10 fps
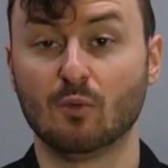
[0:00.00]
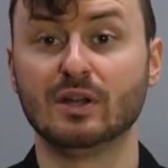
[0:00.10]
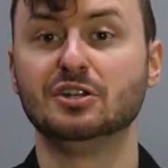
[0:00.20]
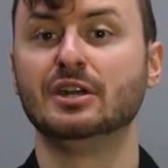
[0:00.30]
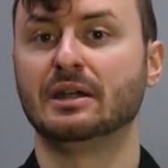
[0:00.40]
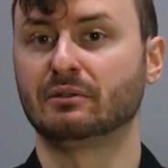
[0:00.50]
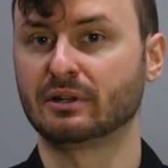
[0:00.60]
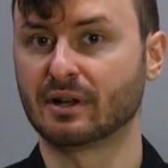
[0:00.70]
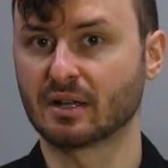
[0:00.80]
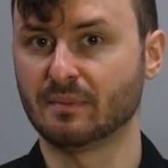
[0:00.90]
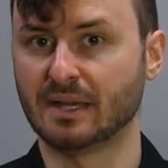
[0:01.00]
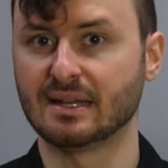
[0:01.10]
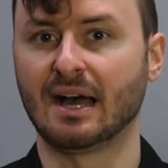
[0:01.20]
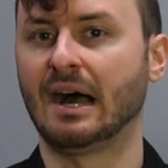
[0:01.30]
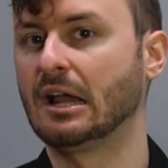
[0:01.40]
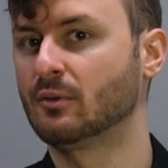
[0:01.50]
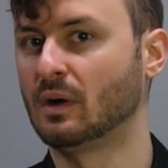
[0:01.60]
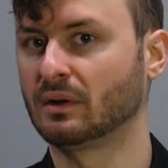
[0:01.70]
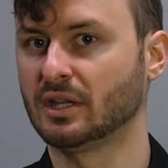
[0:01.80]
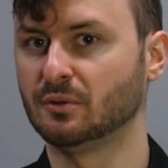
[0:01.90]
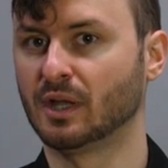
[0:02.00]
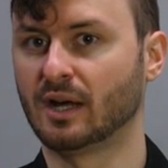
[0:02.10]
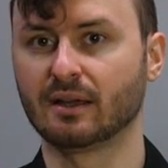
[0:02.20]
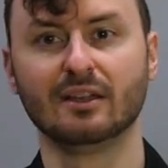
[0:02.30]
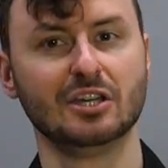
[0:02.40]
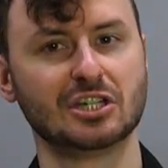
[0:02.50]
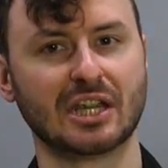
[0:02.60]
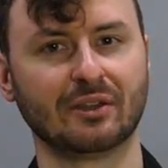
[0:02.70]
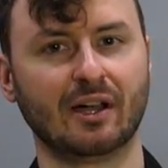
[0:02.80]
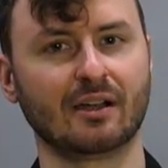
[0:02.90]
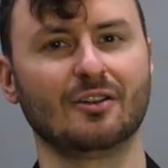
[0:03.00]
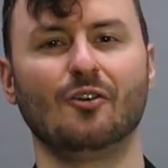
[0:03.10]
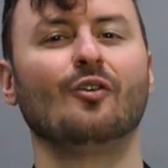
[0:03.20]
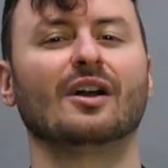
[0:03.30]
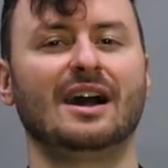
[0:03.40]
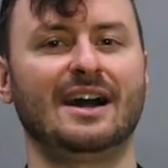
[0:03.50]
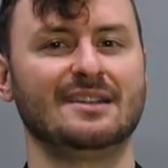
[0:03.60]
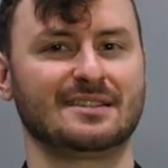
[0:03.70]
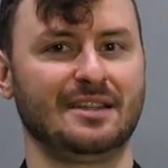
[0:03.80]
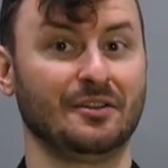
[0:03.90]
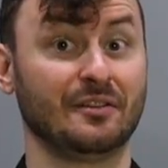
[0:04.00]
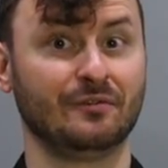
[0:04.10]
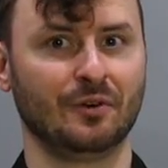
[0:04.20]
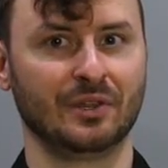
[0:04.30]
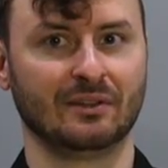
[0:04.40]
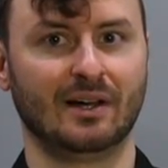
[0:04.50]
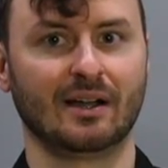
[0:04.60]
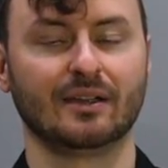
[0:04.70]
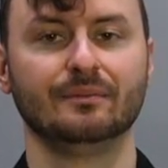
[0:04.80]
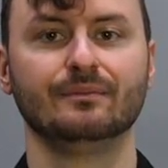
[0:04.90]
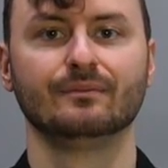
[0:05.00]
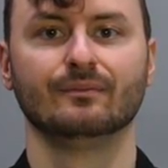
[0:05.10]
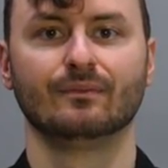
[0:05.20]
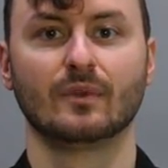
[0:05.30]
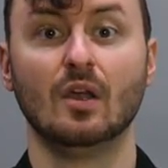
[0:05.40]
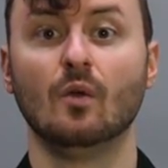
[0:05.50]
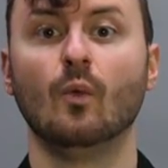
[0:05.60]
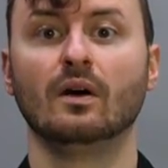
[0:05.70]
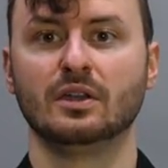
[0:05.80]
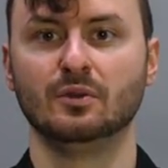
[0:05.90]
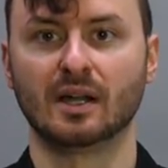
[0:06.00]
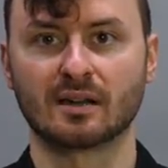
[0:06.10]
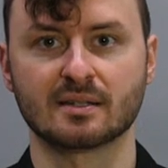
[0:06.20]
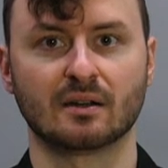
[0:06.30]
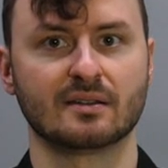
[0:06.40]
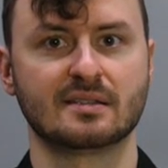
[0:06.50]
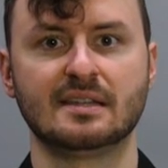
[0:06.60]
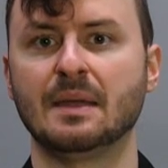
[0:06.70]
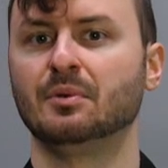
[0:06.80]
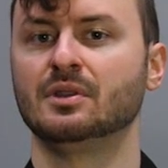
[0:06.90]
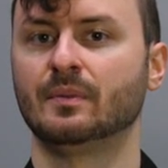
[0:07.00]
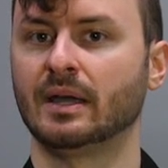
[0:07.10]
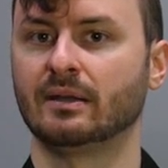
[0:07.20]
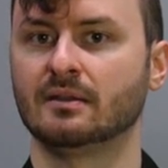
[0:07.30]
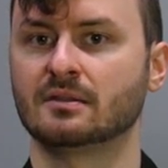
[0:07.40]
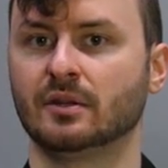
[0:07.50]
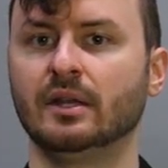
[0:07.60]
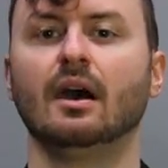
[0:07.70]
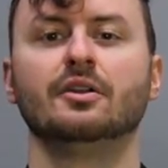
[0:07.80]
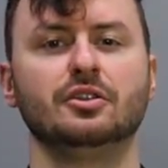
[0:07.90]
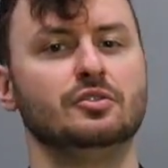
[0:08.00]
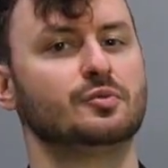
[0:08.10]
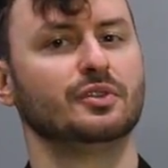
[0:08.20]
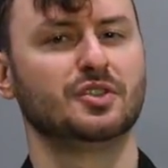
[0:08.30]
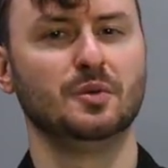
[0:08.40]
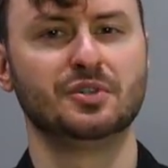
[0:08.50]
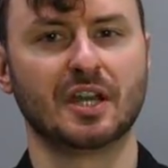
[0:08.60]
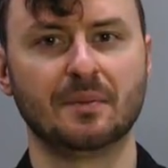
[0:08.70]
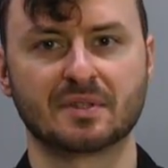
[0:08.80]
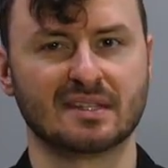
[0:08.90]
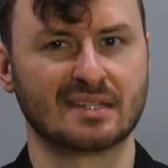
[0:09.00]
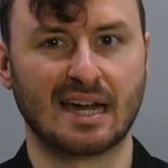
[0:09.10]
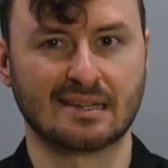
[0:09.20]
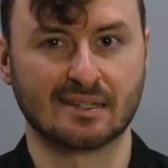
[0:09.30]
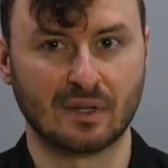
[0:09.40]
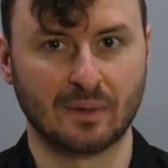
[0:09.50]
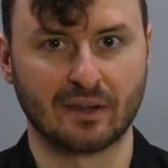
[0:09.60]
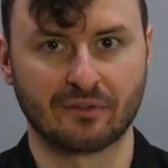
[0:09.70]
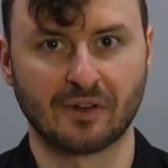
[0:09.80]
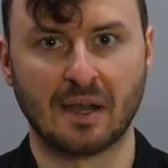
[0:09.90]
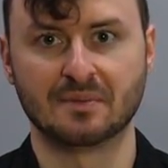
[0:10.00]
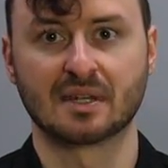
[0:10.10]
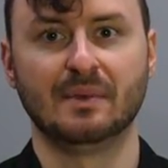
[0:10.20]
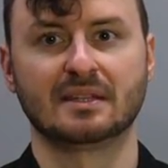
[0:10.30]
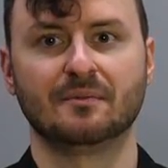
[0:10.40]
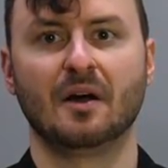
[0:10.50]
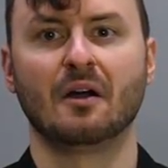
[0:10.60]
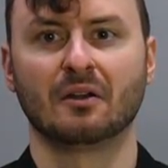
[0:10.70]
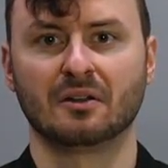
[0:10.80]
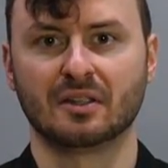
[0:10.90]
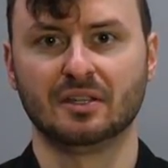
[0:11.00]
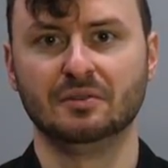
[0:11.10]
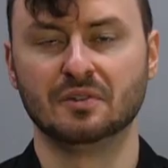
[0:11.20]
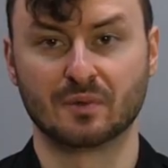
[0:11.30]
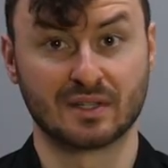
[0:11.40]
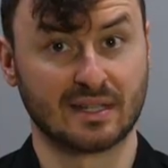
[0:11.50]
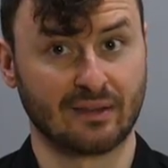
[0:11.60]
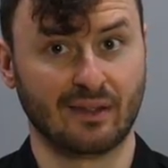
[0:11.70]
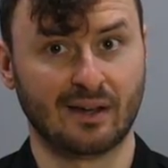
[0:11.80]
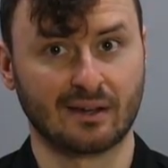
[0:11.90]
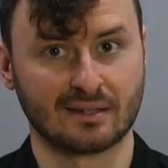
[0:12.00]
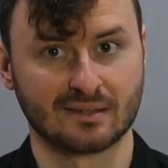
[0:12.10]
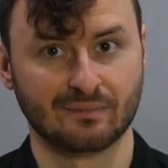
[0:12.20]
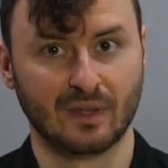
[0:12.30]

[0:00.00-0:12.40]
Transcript: We generally recommend a high quality U-lock, chain lock, or a high security folding lock. While U-locks are a staple in the bike industry, unusual tube shapes and sizes of e-bike frames can make them harder to use with said locks.